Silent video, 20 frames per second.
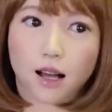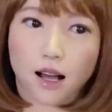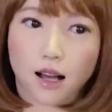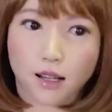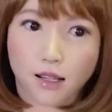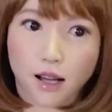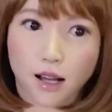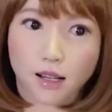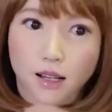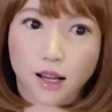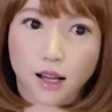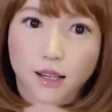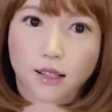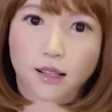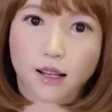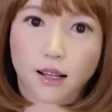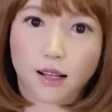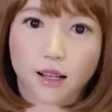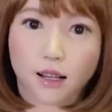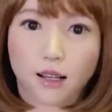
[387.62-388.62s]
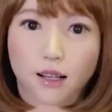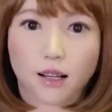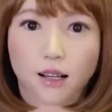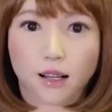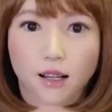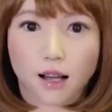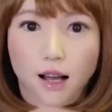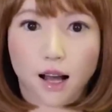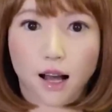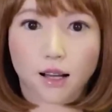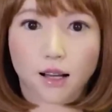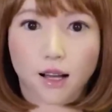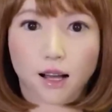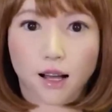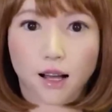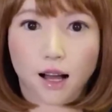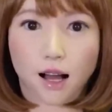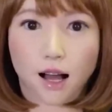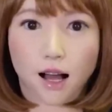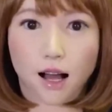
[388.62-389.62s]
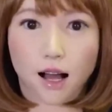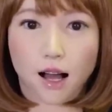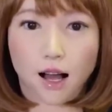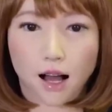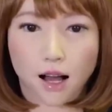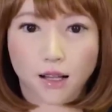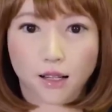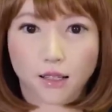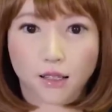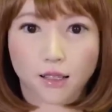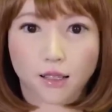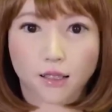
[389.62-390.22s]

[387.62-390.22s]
Erica understands and responds to spoken language